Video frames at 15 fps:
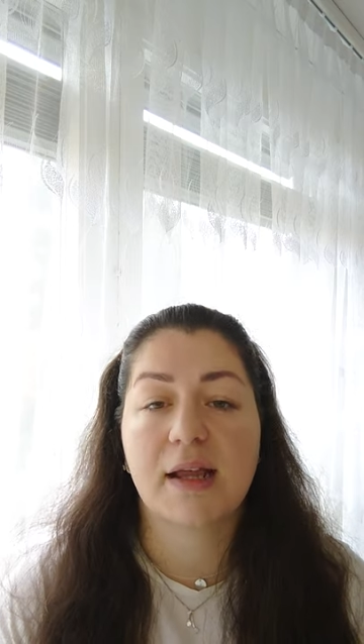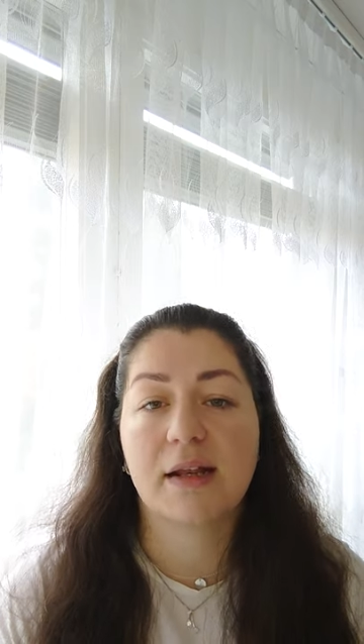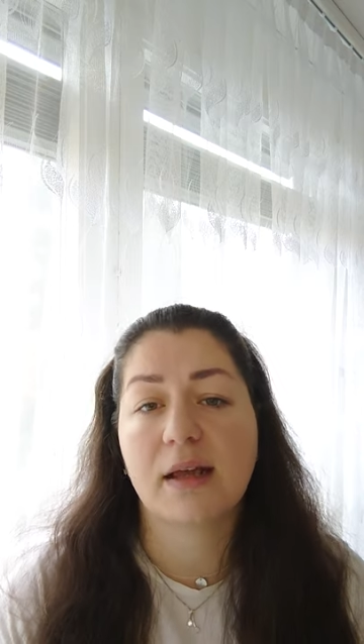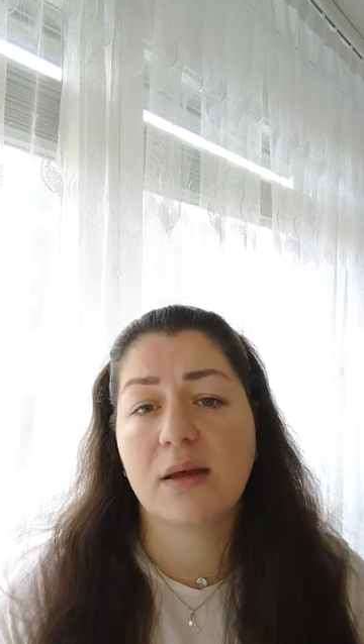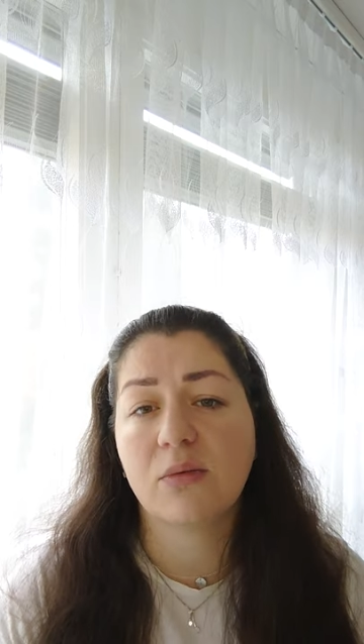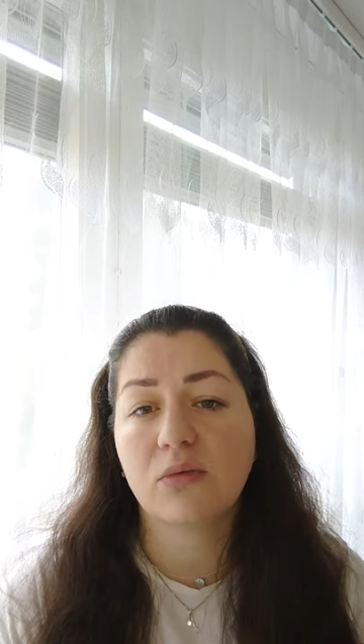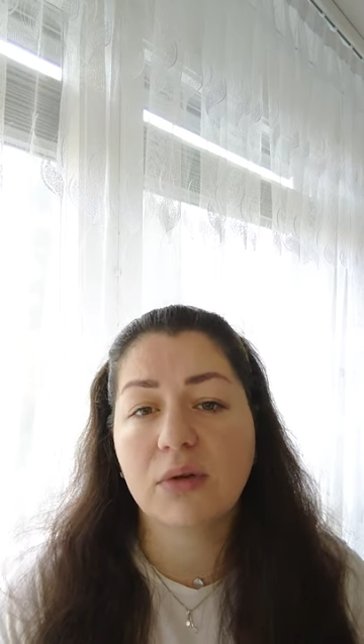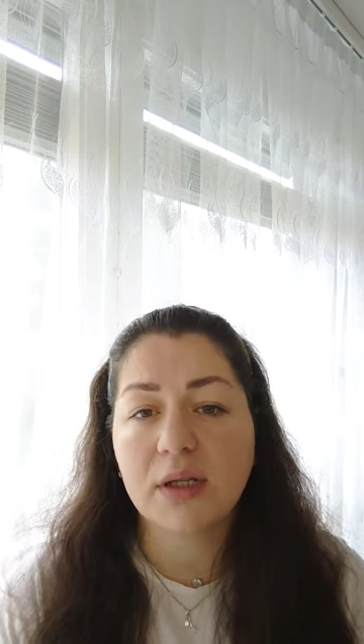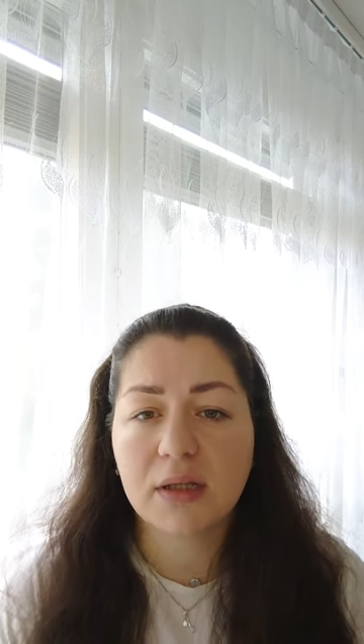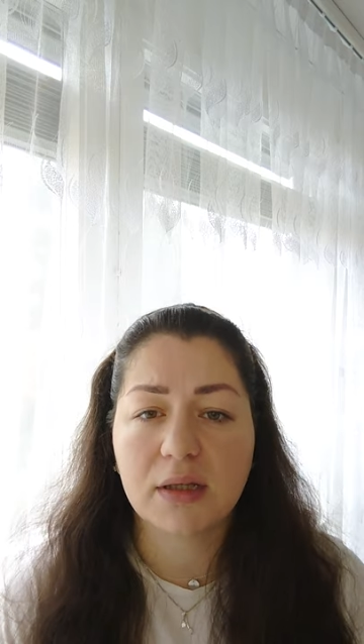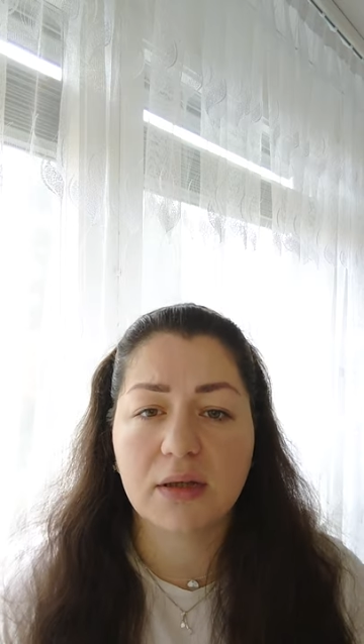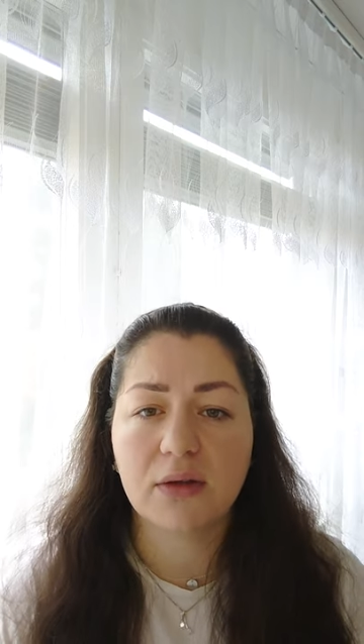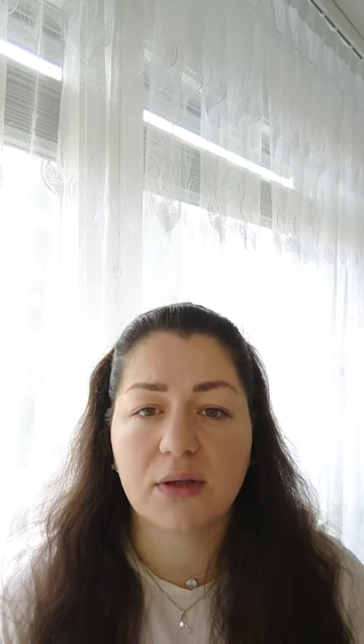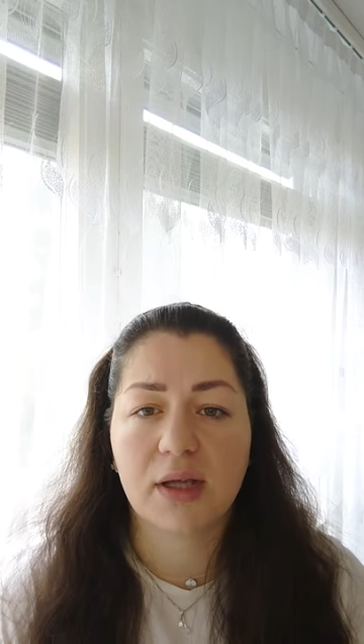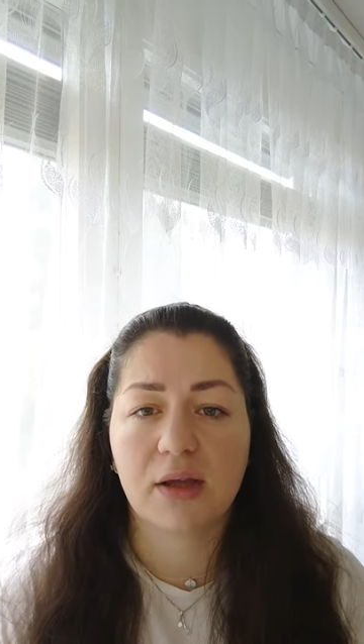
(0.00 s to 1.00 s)
And I'm
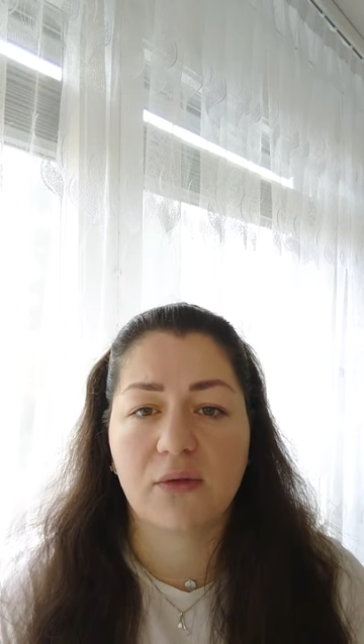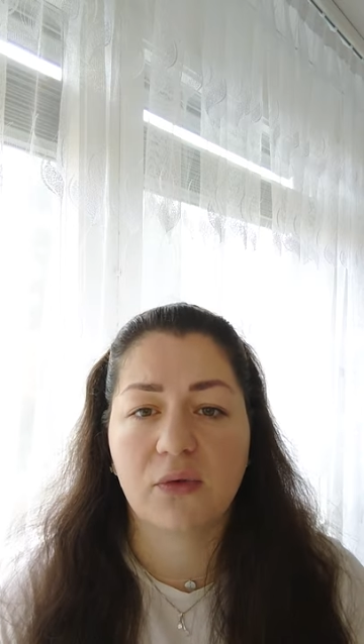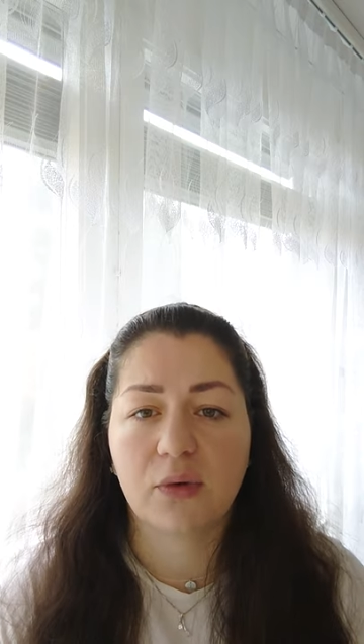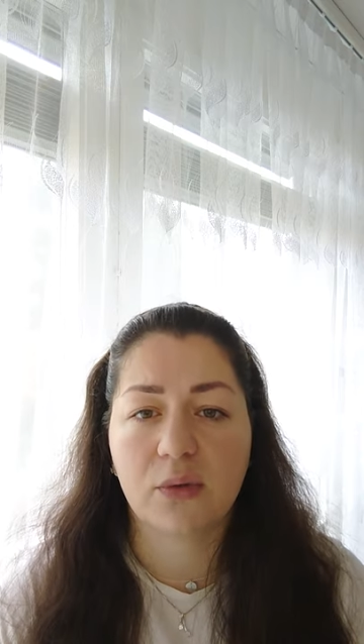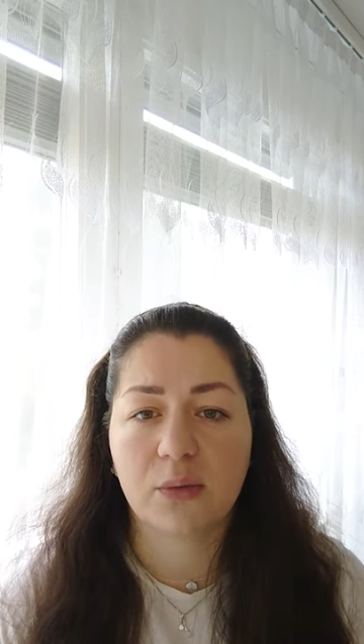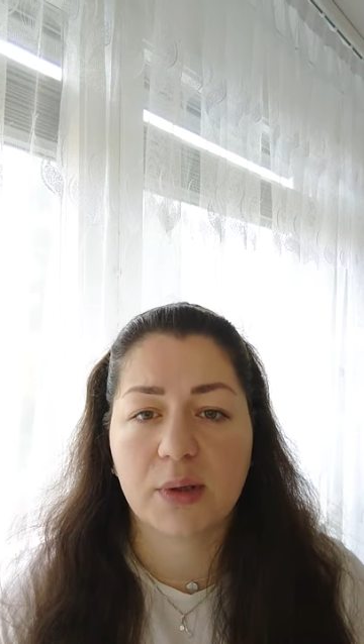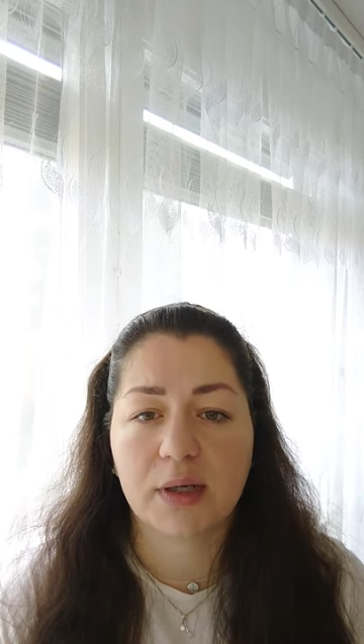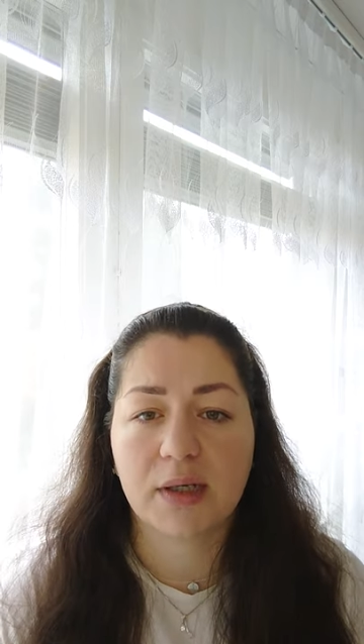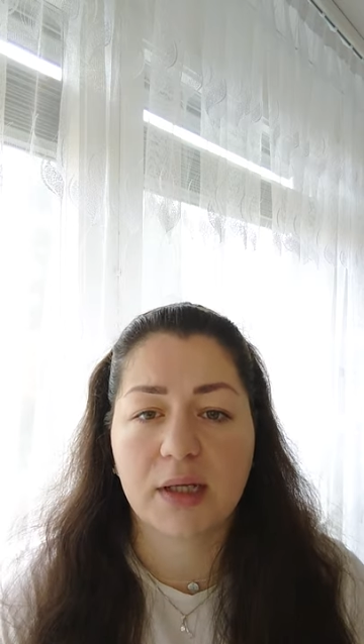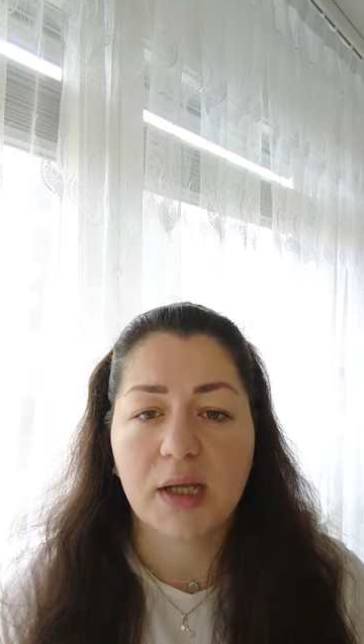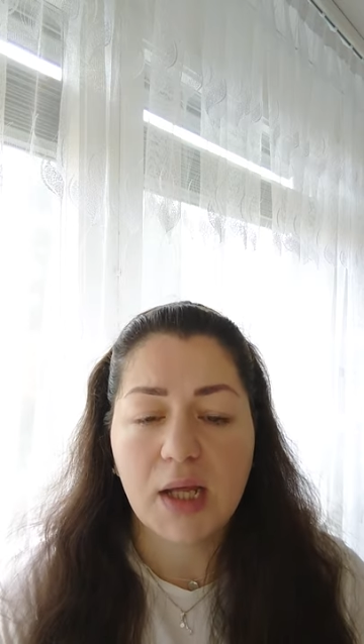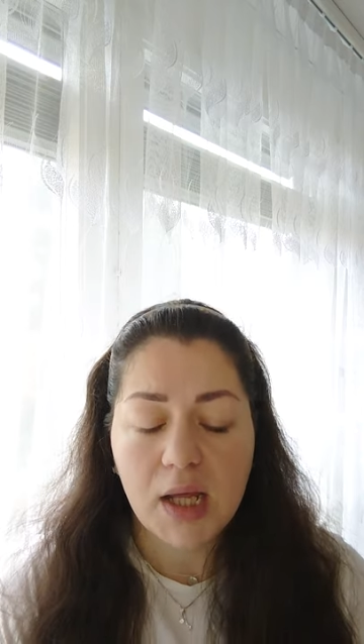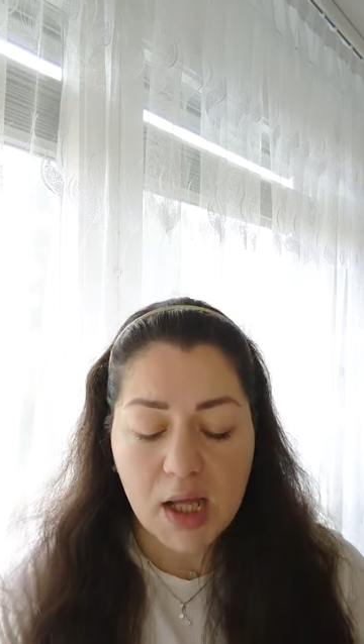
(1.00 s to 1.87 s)
really looking forward